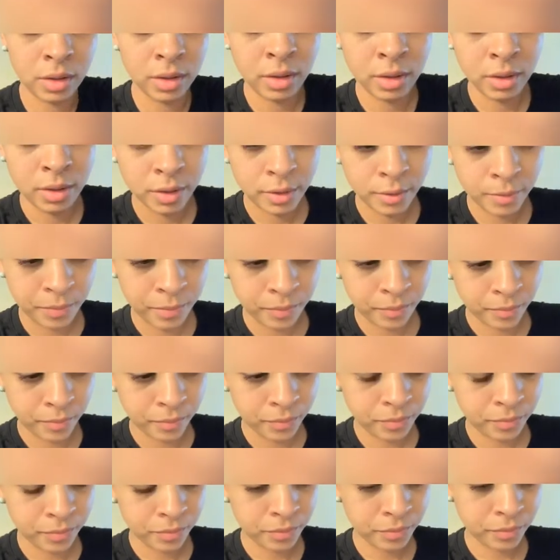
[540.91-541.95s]

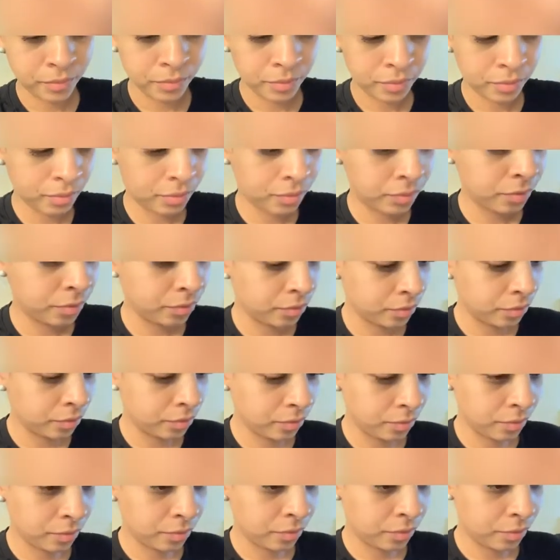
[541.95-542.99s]

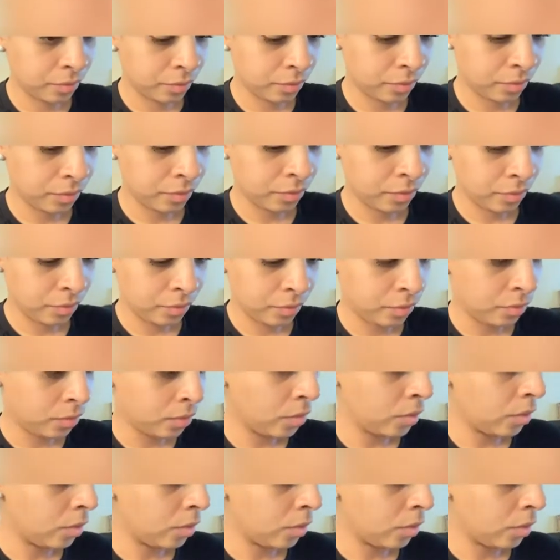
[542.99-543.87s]
(silence)